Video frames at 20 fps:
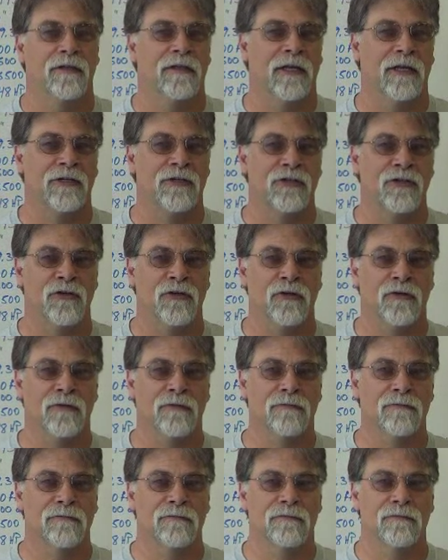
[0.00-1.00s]
that
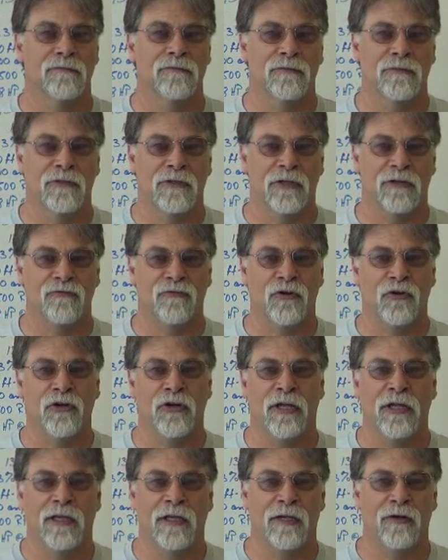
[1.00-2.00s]
you're
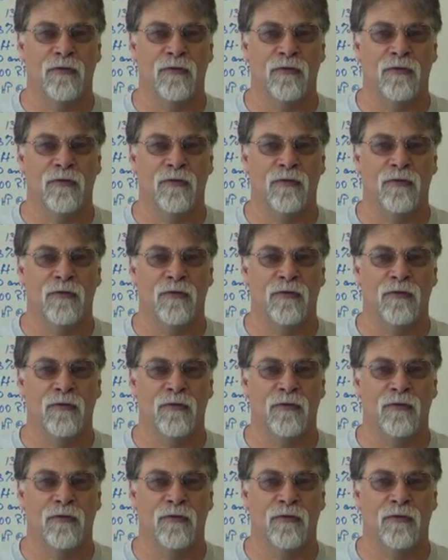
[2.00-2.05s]
converting,